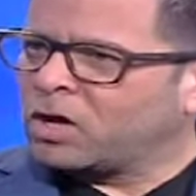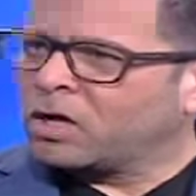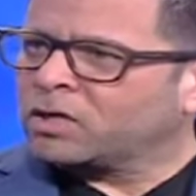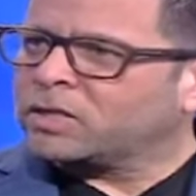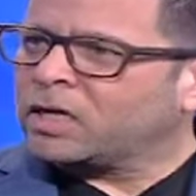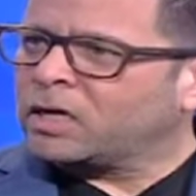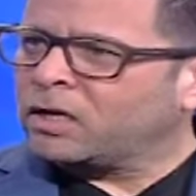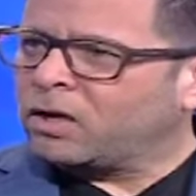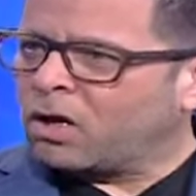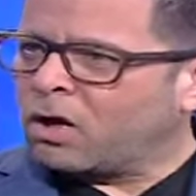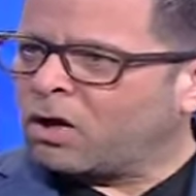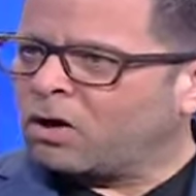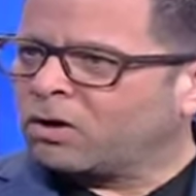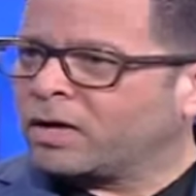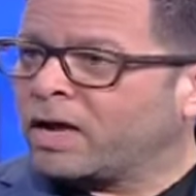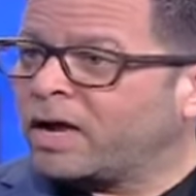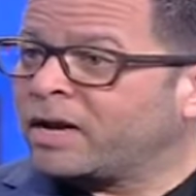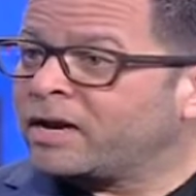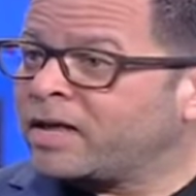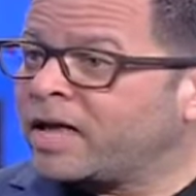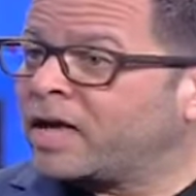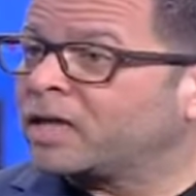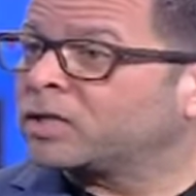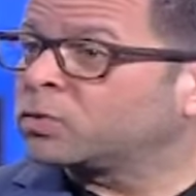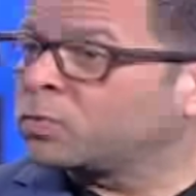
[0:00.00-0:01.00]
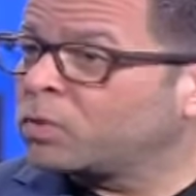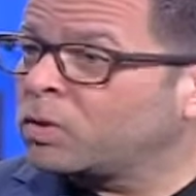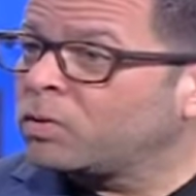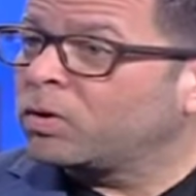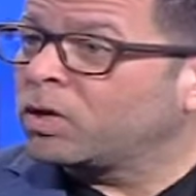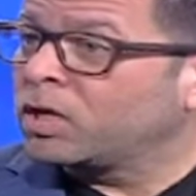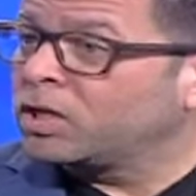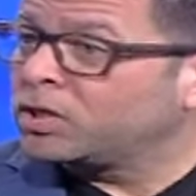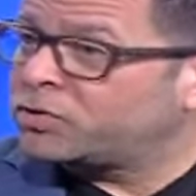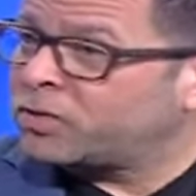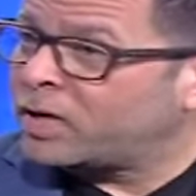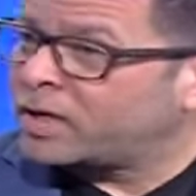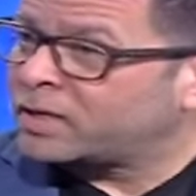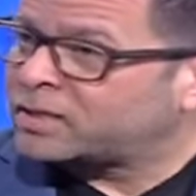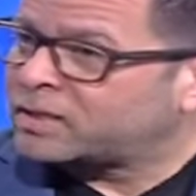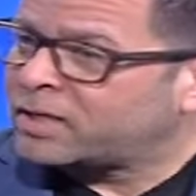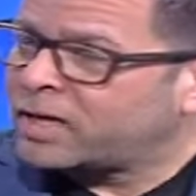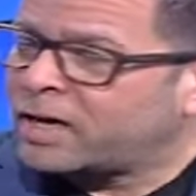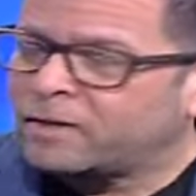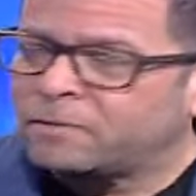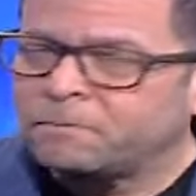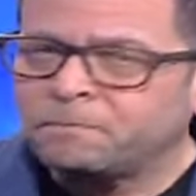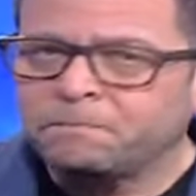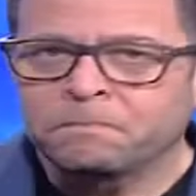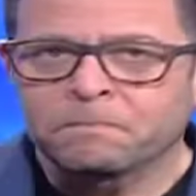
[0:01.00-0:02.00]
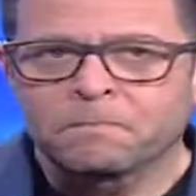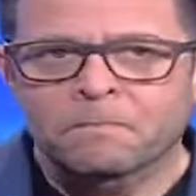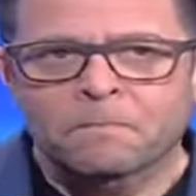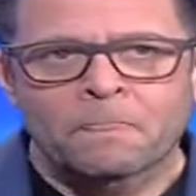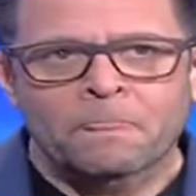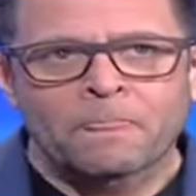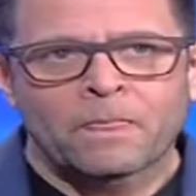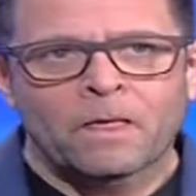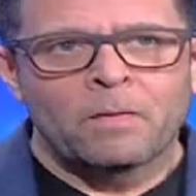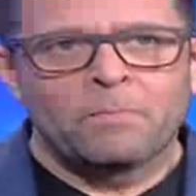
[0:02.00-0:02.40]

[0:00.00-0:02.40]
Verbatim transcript: all day long, and mm-hmm. yes, we will address that. Yeah.